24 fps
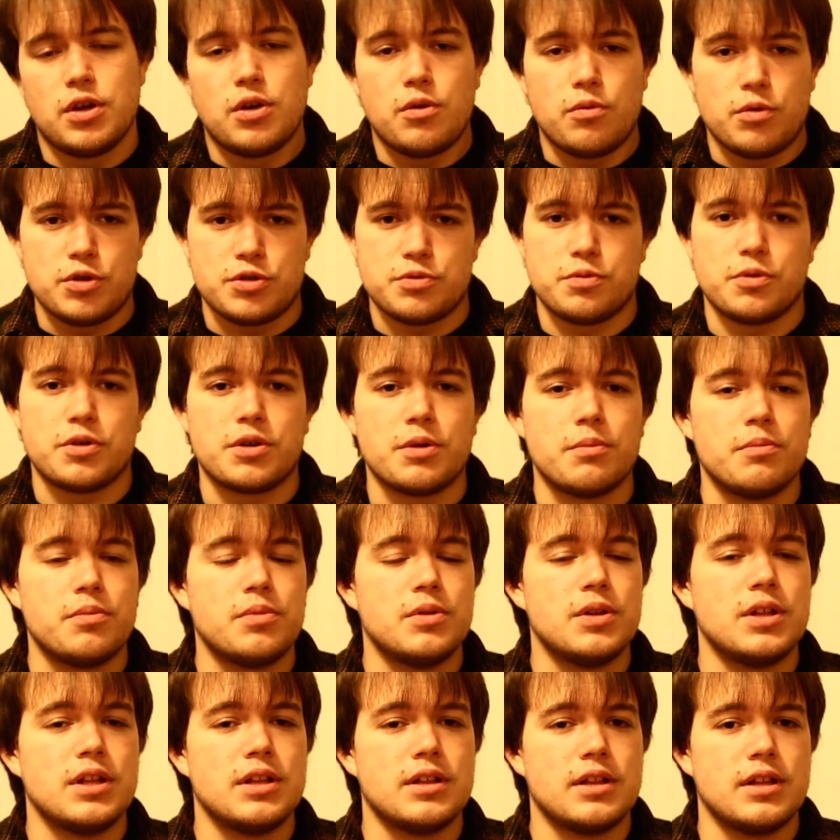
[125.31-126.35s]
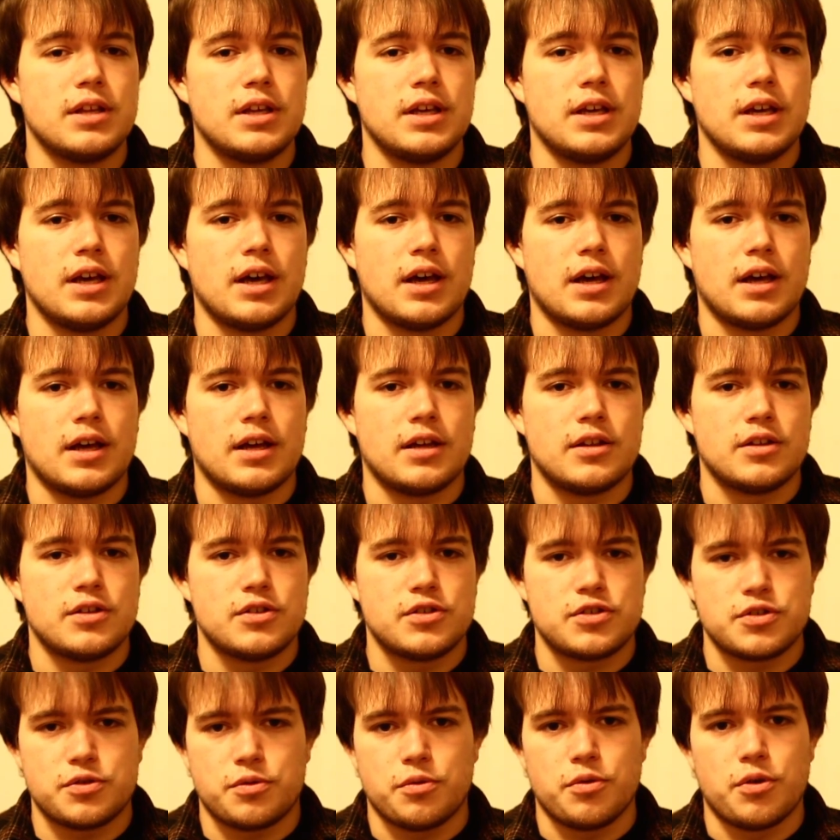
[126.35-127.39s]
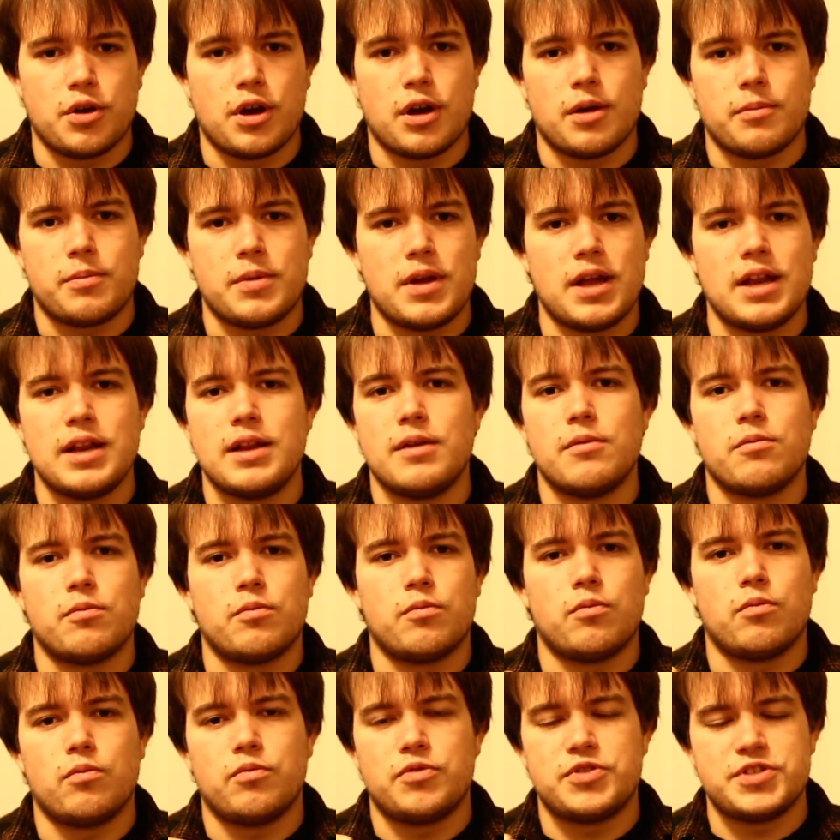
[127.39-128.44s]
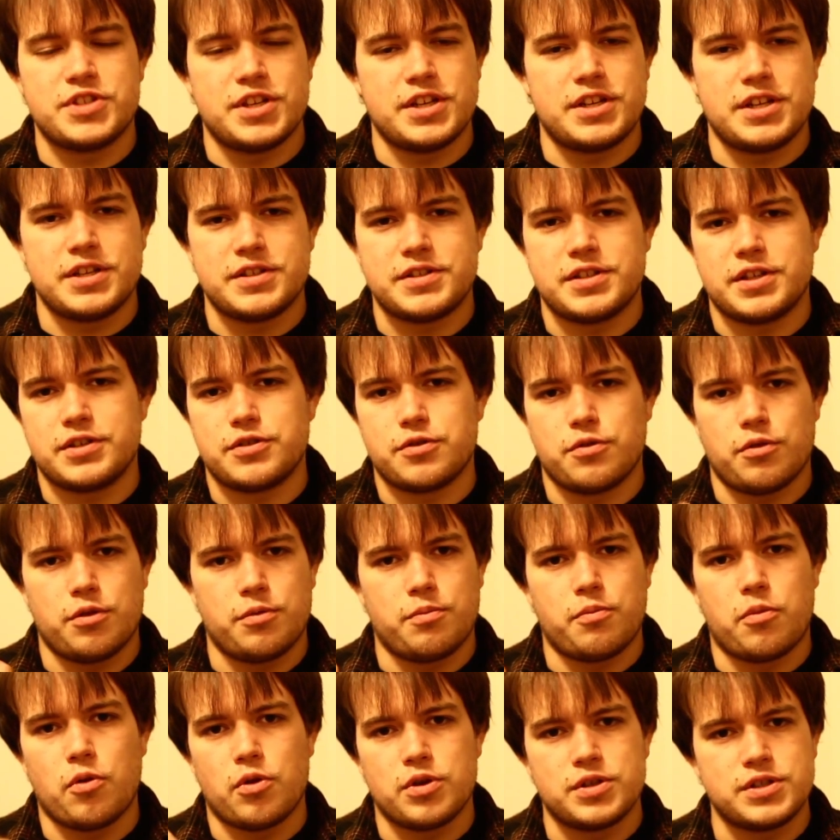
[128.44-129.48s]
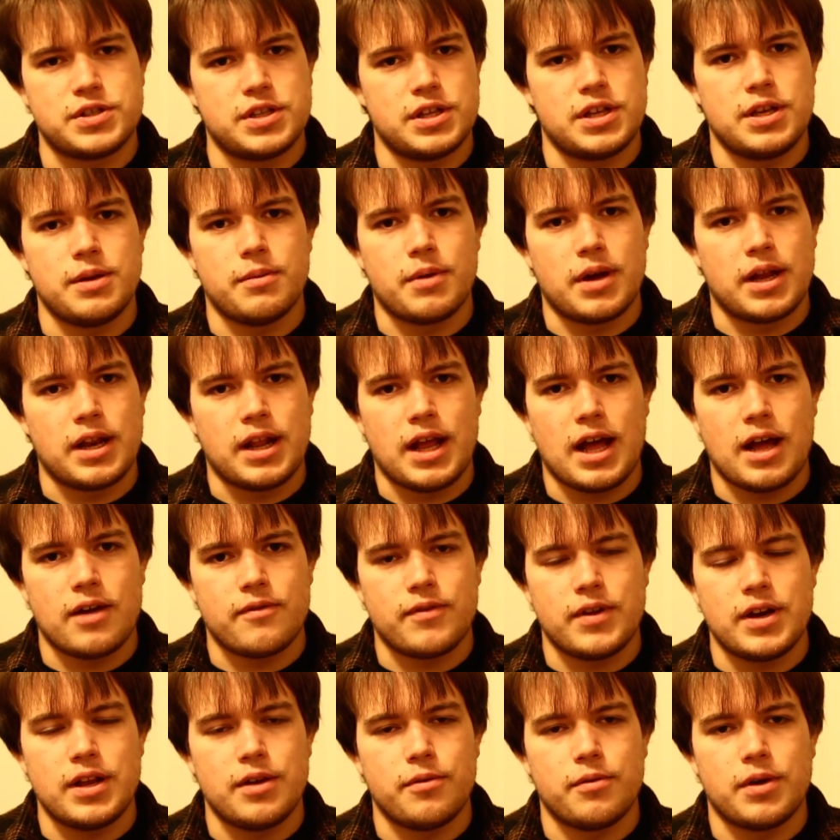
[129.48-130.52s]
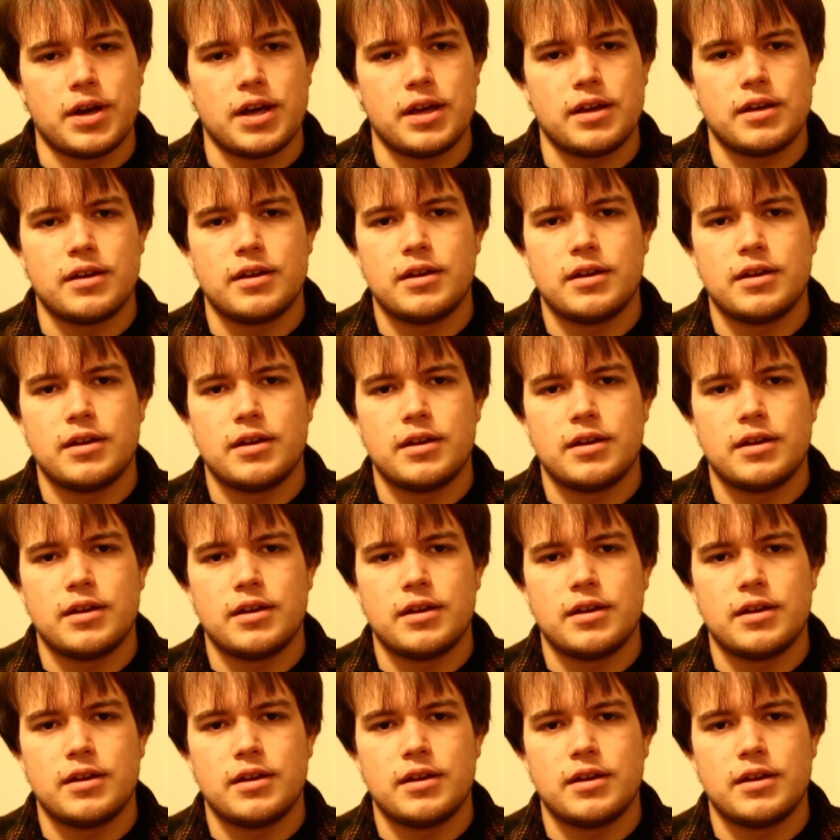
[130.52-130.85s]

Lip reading: which will completely screw up any statistics or reports that he might have anyway.